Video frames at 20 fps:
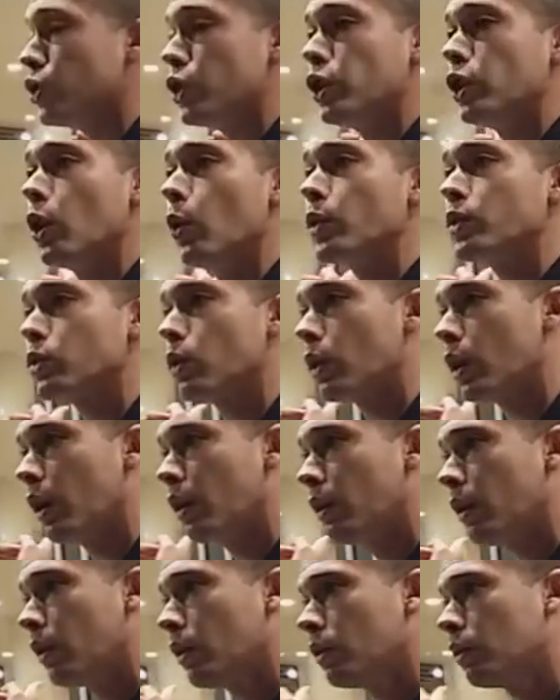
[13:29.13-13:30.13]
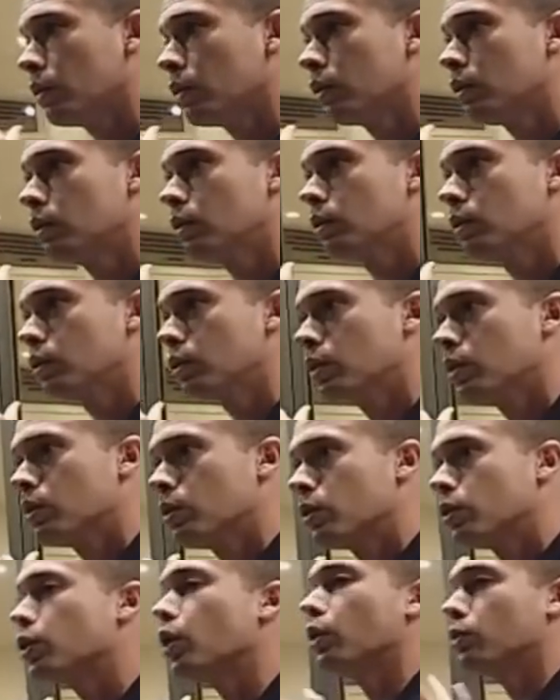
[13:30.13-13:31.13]
Do you know what's going on there? No, I
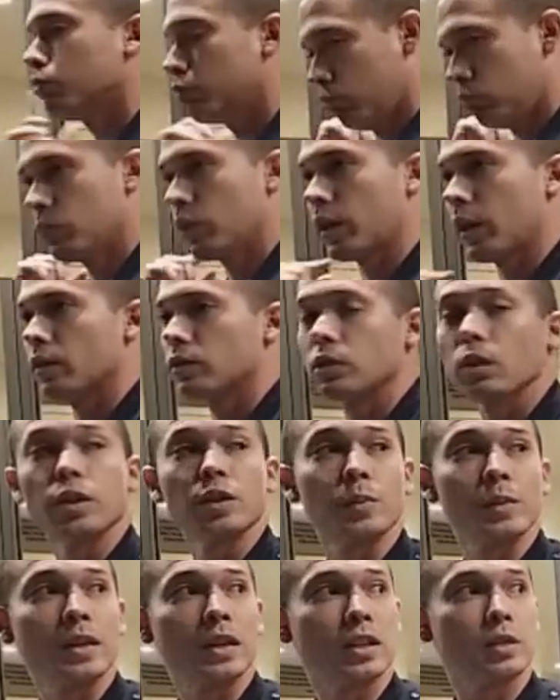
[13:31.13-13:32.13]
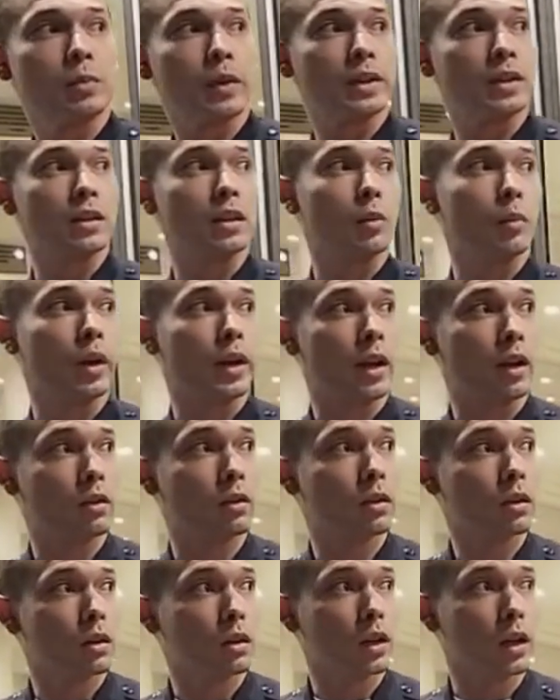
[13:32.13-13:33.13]
don't. So, okay, so it's being explained to but them. But
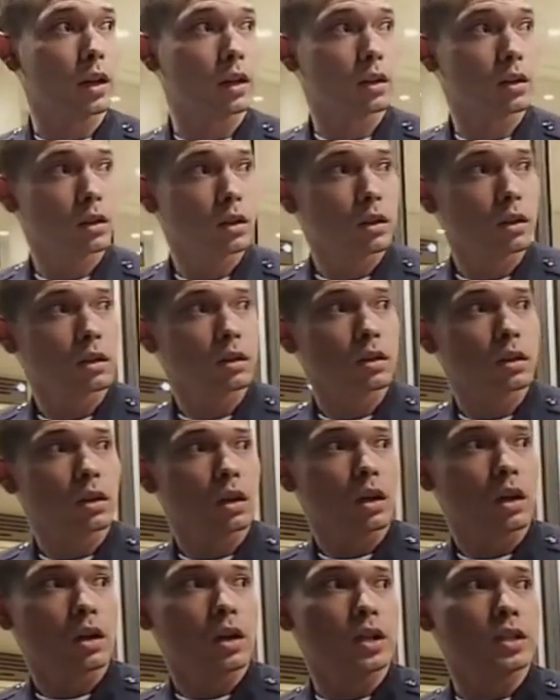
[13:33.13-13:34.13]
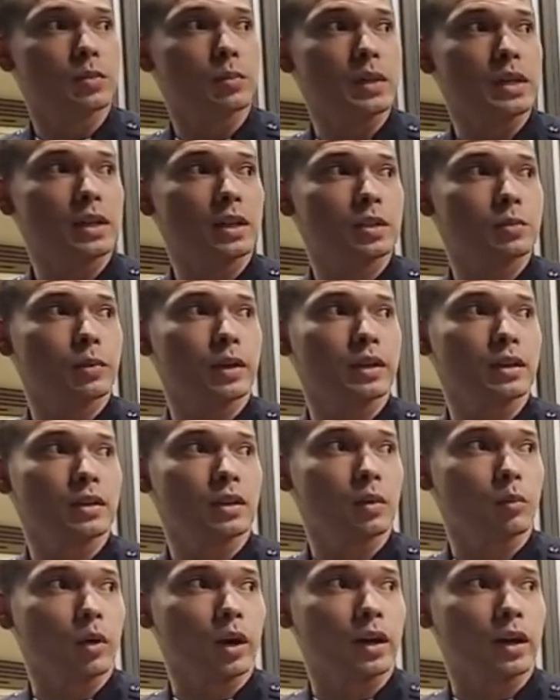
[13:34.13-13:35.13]
I'm right telling now. you, sir. It's being explained to them right